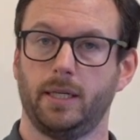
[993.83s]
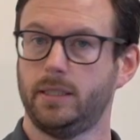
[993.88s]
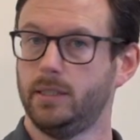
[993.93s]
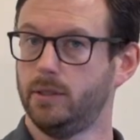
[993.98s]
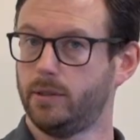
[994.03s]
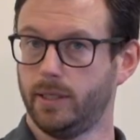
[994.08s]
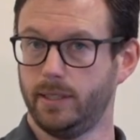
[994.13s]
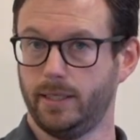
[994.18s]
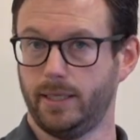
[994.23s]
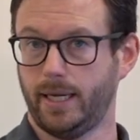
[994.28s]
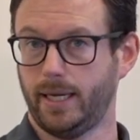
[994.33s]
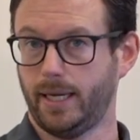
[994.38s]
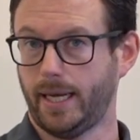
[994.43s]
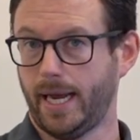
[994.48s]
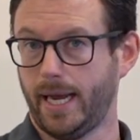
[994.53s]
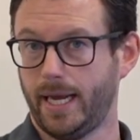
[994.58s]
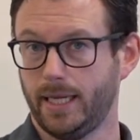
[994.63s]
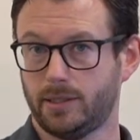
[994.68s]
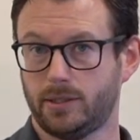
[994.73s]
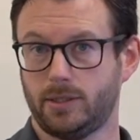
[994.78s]
You can
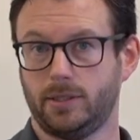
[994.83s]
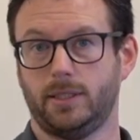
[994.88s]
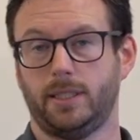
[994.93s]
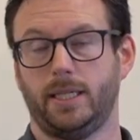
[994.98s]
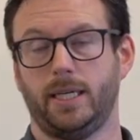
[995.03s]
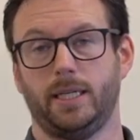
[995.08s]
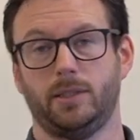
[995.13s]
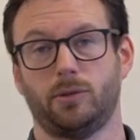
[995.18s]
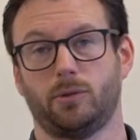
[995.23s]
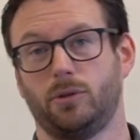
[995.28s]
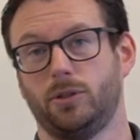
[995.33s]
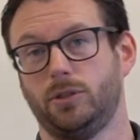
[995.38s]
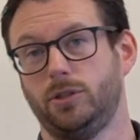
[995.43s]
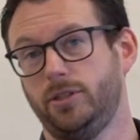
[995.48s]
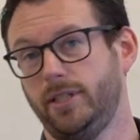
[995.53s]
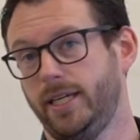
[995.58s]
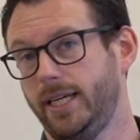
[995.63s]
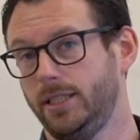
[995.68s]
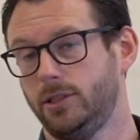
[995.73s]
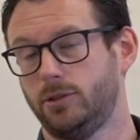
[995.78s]
add and or
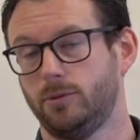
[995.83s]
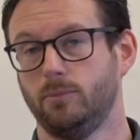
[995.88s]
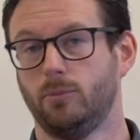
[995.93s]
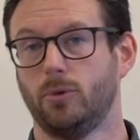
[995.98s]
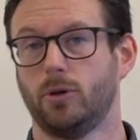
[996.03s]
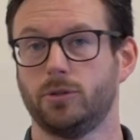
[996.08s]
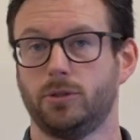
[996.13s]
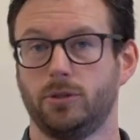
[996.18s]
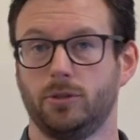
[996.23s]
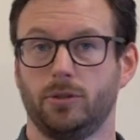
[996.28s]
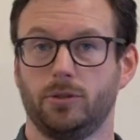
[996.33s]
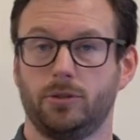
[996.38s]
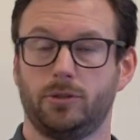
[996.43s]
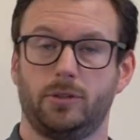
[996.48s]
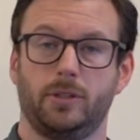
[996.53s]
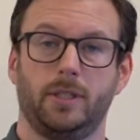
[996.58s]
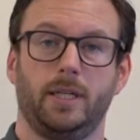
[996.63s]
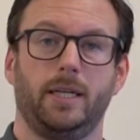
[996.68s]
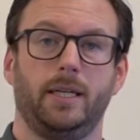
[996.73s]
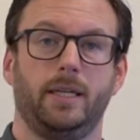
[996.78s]
change
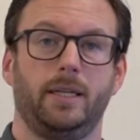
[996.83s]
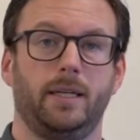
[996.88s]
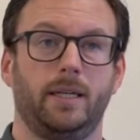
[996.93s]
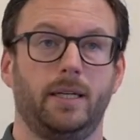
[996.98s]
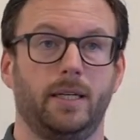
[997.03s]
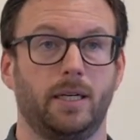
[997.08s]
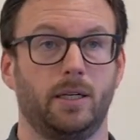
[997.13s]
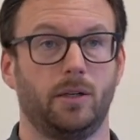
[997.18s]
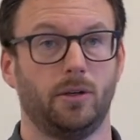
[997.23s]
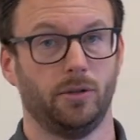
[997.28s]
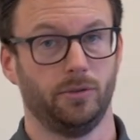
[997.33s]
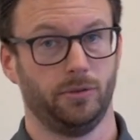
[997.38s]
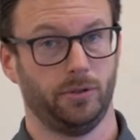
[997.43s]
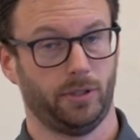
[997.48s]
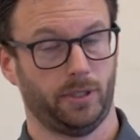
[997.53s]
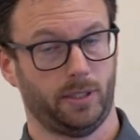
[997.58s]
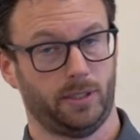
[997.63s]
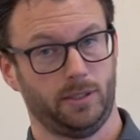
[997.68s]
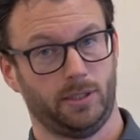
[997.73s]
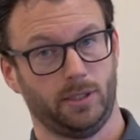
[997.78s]
modules
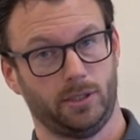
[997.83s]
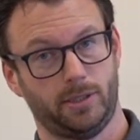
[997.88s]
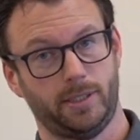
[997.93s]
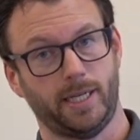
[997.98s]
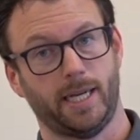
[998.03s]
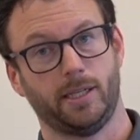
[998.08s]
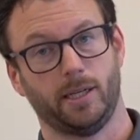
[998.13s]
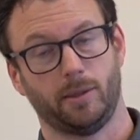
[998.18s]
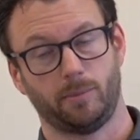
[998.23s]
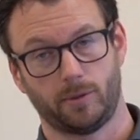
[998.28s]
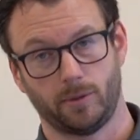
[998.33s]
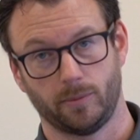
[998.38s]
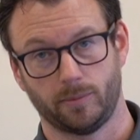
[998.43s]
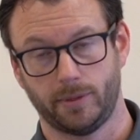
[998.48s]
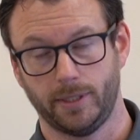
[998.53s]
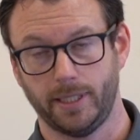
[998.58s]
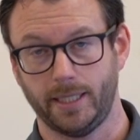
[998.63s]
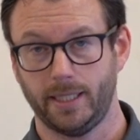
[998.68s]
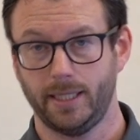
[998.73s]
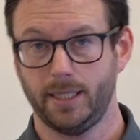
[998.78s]
on the setup
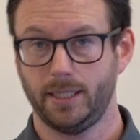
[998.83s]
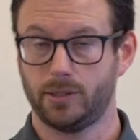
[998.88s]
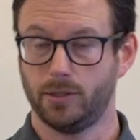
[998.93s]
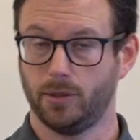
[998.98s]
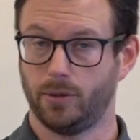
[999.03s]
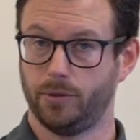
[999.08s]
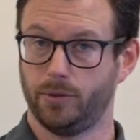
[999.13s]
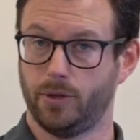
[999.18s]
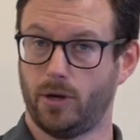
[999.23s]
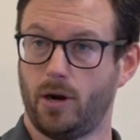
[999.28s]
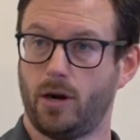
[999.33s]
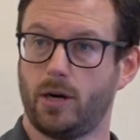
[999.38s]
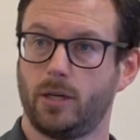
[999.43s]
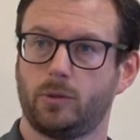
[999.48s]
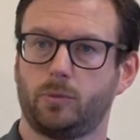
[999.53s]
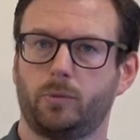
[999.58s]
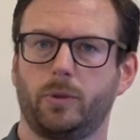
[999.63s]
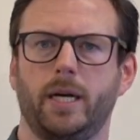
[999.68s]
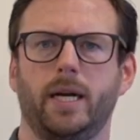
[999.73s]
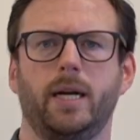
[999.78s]
completely, so on the
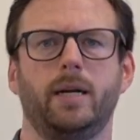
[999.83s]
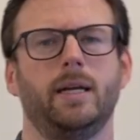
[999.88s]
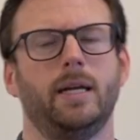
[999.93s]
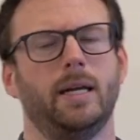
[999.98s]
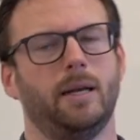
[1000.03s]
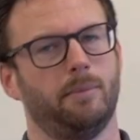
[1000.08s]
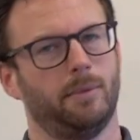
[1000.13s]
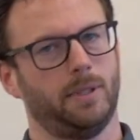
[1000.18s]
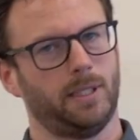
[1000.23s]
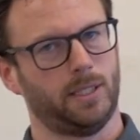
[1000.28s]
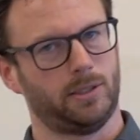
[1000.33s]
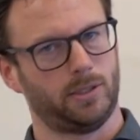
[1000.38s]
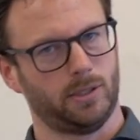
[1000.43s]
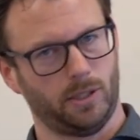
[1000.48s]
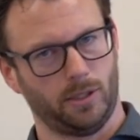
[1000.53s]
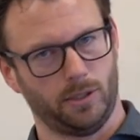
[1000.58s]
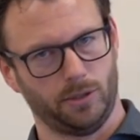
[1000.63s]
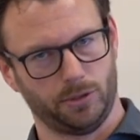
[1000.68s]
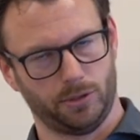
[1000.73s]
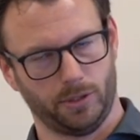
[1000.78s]
hardware, and that's
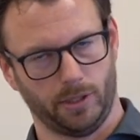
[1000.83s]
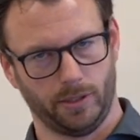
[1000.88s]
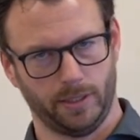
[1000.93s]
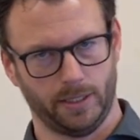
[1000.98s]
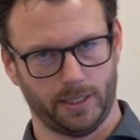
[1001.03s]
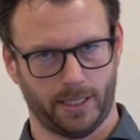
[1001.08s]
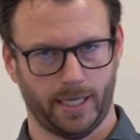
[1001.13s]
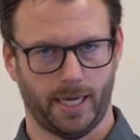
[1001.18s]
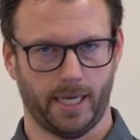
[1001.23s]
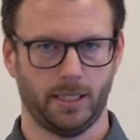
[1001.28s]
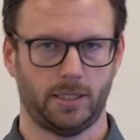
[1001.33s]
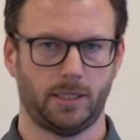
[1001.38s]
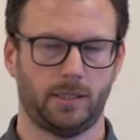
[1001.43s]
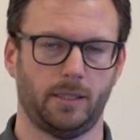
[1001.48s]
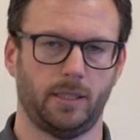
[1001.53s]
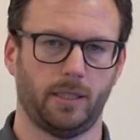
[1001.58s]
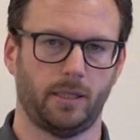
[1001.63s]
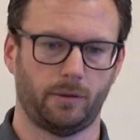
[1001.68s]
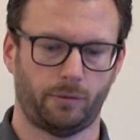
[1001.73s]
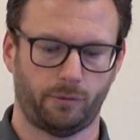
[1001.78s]
also in the
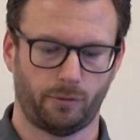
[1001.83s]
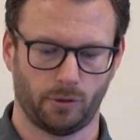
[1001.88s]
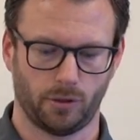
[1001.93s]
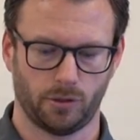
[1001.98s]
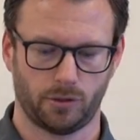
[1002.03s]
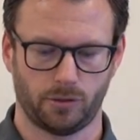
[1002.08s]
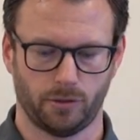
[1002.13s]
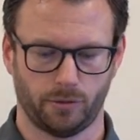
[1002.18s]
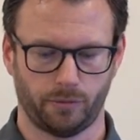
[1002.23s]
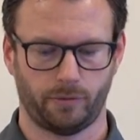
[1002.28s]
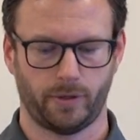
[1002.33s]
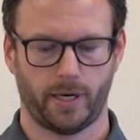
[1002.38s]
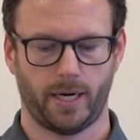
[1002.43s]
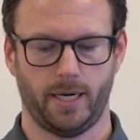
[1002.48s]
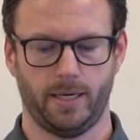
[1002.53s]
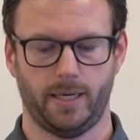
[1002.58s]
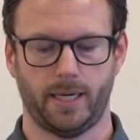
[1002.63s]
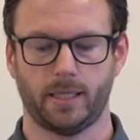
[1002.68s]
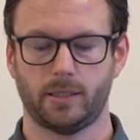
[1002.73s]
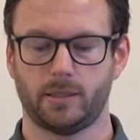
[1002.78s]
case for the software
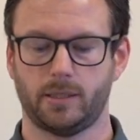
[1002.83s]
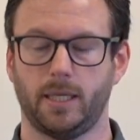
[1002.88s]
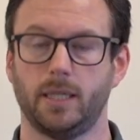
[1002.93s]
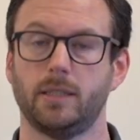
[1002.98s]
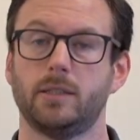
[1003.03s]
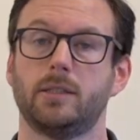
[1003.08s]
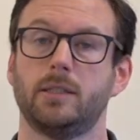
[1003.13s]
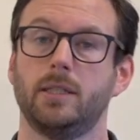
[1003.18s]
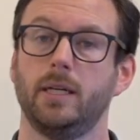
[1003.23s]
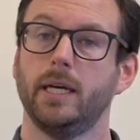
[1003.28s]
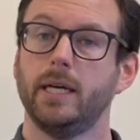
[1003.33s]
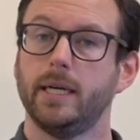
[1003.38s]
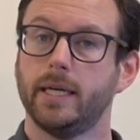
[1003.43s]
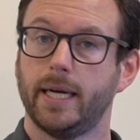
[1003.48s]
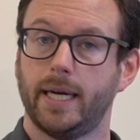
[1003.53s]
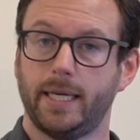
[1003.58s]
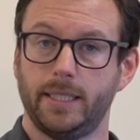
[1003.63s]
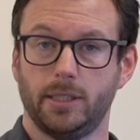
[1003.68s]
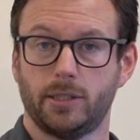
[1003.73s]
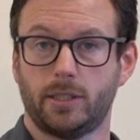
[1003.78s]
in that sense.
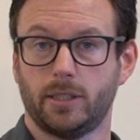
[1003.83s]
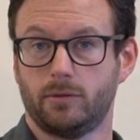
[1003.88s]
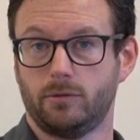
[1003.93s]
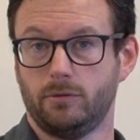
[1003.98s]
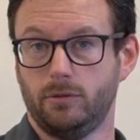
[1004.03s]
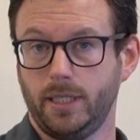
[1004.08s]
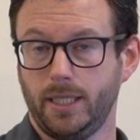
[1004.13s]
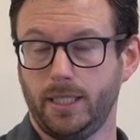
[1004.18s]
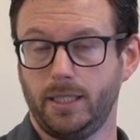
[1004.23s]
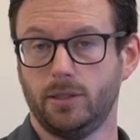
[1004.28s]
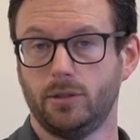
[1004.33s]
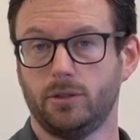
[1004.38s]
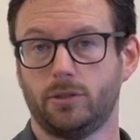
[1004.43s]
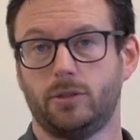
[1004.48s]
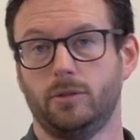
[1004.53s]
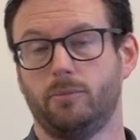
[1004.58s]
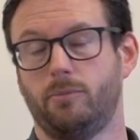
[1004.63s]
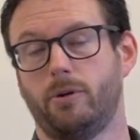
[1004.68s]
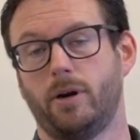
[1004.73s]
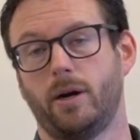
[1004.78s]
And you can
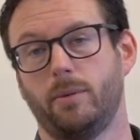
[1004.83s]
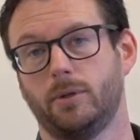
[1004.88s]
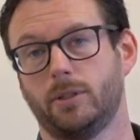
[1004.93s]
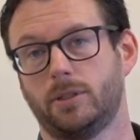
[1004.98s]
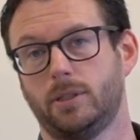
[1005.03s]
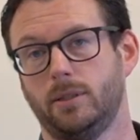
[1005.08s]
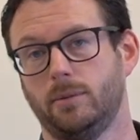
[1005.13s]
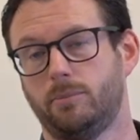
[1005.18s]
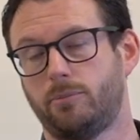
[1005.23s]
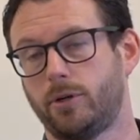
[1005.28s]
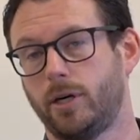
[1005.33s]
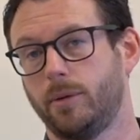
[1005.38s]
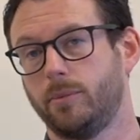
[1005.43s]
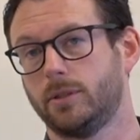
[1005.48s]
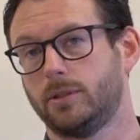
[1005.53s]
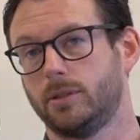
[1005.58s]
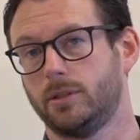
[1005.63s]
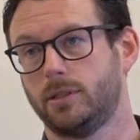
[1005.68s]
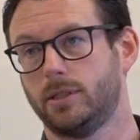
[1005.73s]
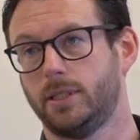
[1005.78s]
reuse the
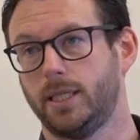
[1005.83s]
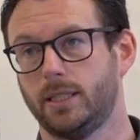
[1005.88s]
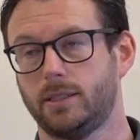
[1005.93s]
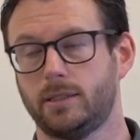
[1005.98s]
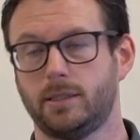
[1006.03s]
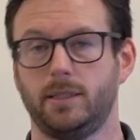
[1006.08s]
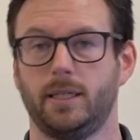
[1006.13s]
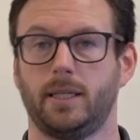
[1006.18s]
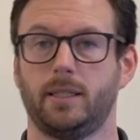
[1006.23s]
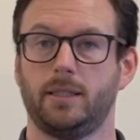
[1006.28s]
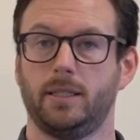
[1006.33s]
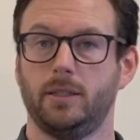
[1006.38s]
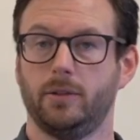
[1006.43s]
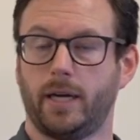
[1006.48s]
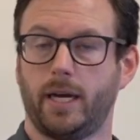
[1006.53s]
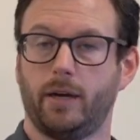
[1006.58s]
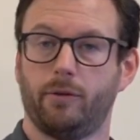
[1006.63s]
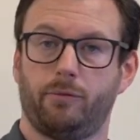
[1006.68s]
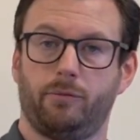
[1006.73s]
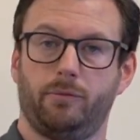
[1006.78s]
parameter sets that you
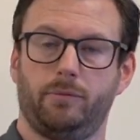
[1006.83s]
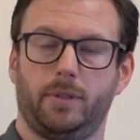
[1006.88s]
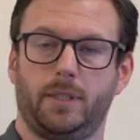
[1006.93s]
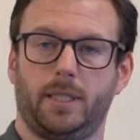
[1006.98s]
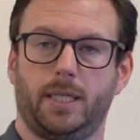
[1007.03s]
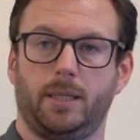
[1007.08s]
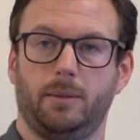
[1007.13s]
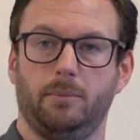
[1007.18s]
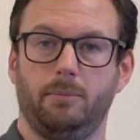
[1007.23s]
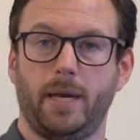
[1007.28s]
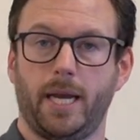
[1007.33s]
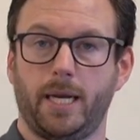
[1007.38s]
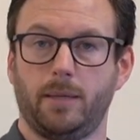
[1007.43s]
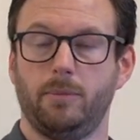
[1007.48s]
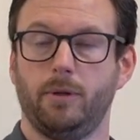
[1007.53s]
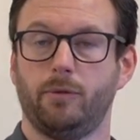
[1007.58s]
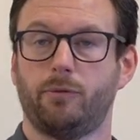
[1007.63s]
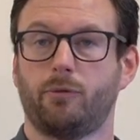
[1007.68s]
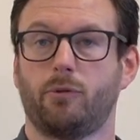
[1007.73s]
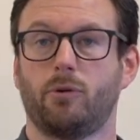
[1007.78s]
have made
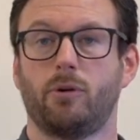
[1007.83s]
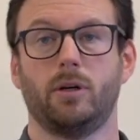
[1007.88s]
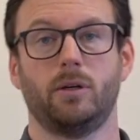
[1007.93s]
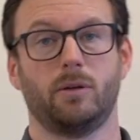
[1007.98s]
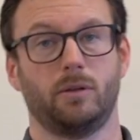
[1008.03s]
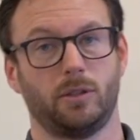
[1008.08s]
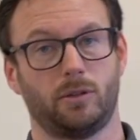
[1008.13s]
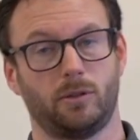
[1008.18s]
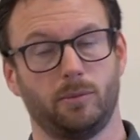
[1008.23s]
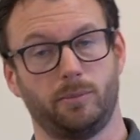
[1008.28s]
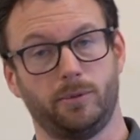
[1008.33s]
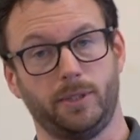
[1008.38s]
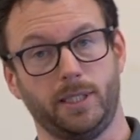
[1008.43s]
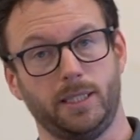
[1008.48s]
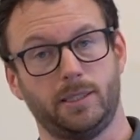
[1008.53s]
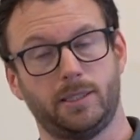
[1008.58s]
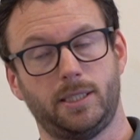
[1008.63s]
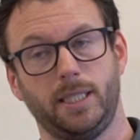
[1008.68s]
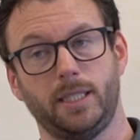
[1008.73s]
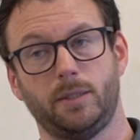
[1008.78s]
before, or the
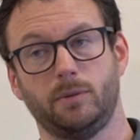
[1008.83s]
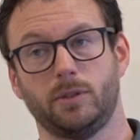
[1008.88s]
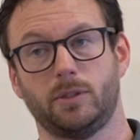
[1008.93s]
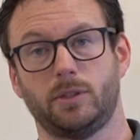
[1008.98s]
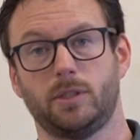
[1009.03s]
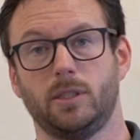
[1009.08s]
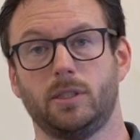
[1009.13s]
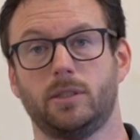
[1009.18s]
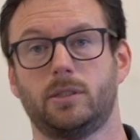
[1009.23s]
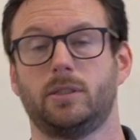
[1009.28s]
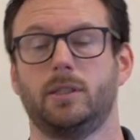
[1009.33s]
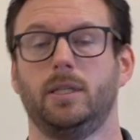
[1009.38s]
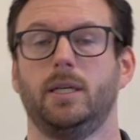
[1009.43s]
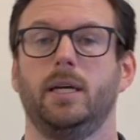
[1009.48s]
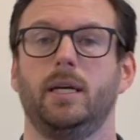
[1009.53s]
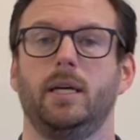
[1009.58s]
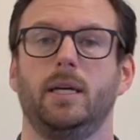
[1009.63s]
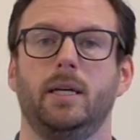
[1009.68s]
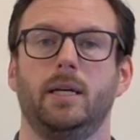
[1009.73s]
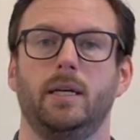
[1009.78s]
complete sequences,
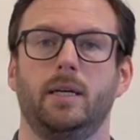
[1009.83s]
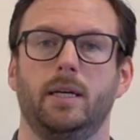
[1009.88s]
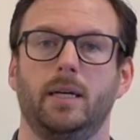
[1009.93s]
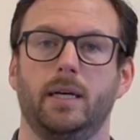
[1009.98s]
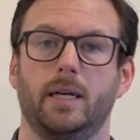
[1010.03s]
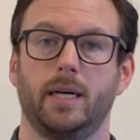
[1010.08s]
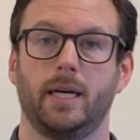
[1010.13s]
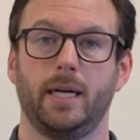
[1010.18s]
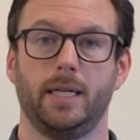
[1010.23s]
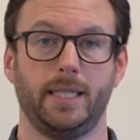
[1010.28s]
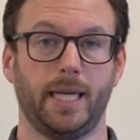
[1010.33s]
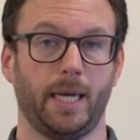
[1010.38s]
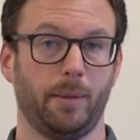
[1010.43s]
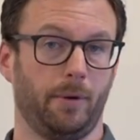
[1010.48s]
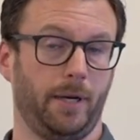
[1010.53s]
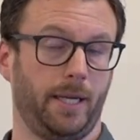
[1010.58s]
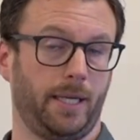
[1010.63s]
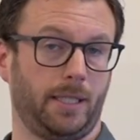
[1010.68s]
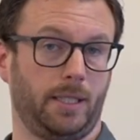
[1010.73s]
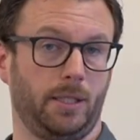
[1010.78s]

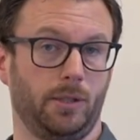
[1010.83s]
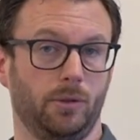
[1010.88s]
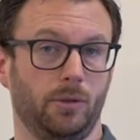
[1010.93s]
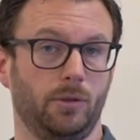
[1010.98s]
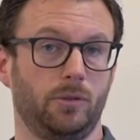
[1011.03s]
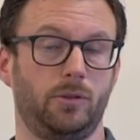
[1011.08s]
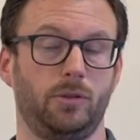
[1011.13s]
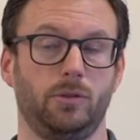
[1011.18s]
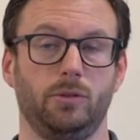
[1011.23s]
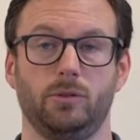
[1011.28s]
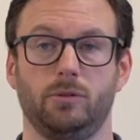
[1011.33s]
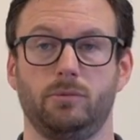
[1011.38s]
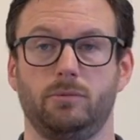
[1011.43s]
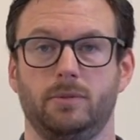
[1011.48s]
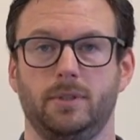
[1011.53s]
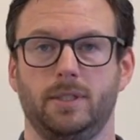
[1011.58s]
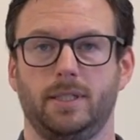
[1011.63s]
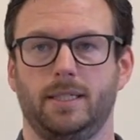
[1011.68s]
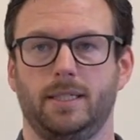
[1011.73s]
enabling you to